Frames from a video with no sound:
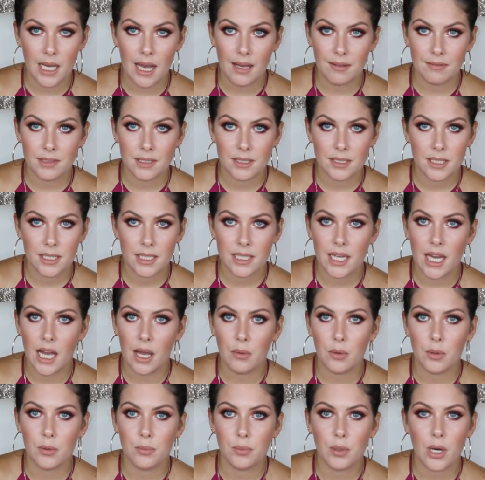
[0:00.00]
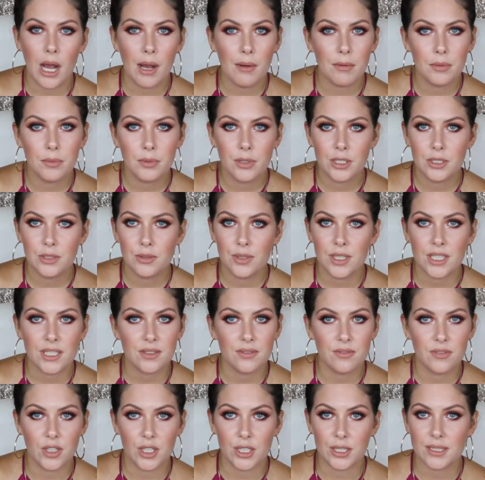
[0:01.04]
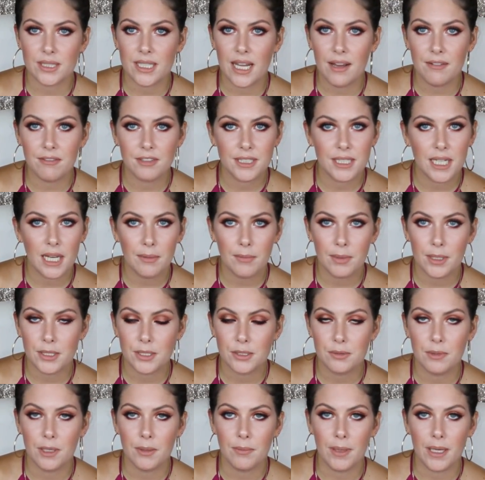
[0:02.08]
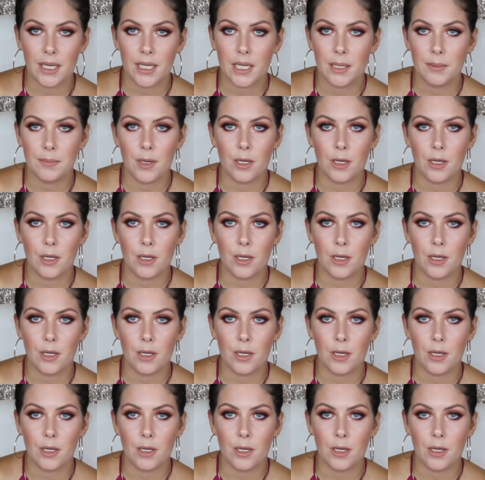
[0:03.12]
obviously I will probably do this first every time I do my makeup.